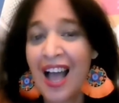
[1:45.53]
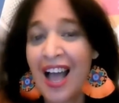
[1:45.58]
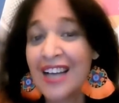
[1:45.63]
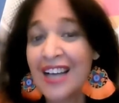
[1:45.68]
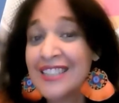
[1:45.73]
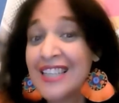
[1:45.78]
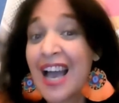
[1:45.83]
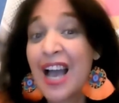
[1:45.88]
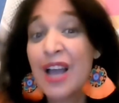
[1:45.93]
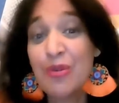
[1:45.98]

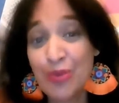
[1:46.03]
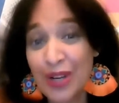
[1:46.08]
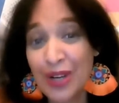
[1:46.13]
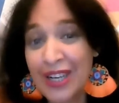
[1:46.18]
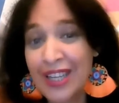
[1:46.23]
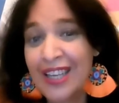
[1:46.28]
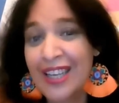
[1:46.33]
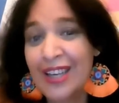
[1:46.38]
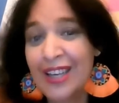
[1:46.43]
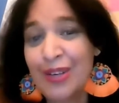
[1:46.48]
And I
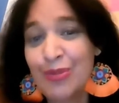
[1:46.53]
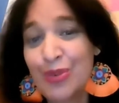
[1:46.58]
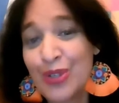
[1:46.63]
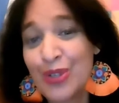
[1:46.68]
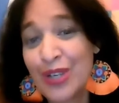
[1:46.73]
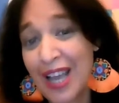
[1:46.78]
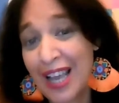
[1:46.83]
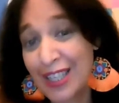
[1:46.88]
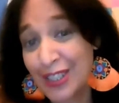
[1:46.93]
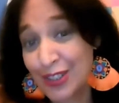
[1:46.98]
really
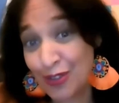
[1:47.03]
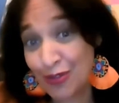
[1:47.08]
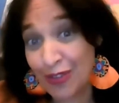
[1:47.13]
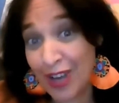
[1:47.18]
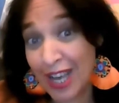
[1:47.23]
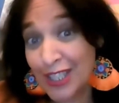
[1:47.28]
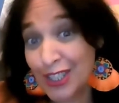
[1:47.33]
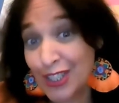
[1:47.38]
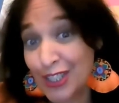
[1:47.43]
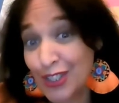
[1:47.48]
would like to
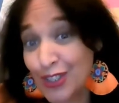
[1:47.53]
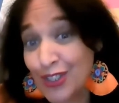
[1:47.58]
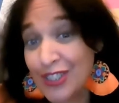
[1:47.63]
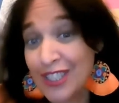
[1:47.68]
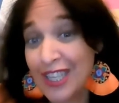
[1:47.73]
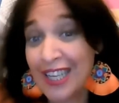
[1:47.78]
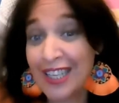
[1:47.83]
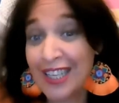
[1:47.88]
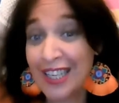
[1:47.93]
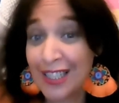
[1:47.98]
invite you to
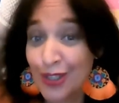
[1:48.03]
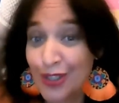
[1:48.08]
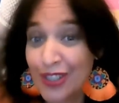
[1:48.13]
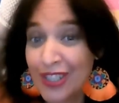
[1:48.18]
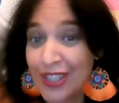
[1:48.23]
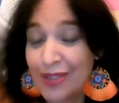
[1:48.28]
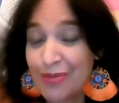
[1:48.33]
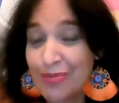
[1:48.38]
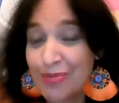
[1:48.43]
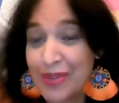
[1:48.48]
take a
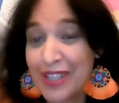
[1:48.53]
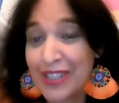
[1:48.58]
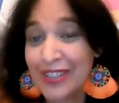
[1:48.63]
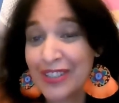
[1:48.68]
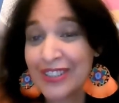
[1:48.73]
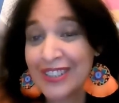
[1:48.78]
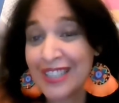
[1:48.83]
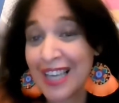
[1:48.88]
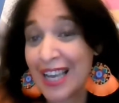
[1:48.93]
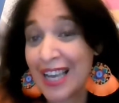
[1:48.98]
look
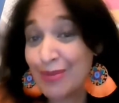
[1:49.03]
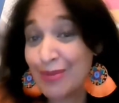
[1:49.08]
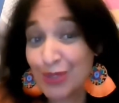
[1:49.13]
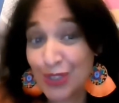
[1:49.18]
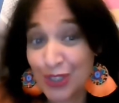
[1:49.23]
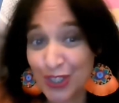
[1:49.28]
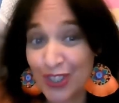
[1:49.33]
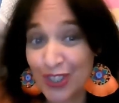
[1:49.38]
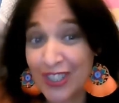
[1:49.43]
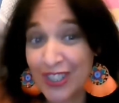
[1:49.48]
because I am
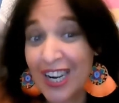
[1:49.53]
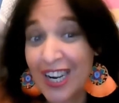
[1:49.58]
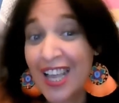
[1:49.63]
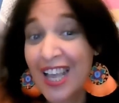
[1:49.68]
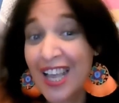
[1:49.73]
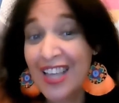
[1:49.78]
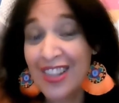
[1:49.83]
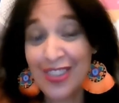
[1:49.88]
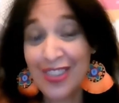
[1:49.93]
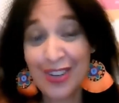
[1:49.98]
sure
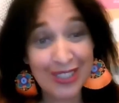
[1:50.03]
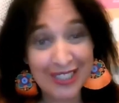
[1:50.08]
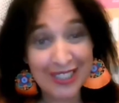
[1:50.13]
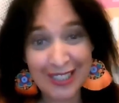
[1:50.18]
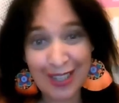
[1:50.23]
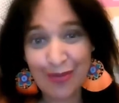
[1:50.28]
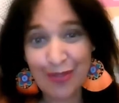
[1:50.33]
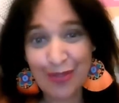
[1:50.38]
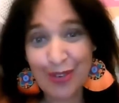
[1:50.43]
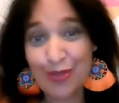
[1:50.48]
there is
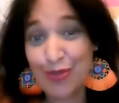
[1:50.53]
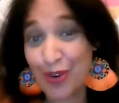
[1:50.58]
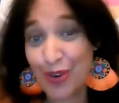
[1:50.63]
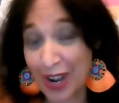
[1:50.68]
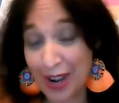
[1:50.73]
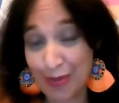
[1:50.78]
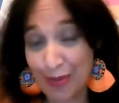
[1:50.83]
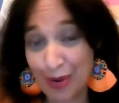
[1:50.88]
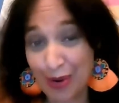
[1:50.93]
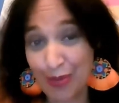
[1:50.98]
something
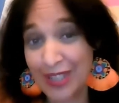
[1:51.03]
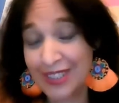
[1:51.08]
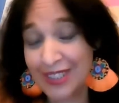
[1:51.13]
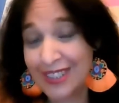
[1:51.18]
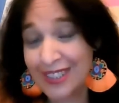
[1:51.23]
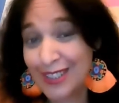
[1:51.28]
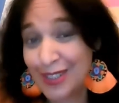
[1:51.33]
for everyone.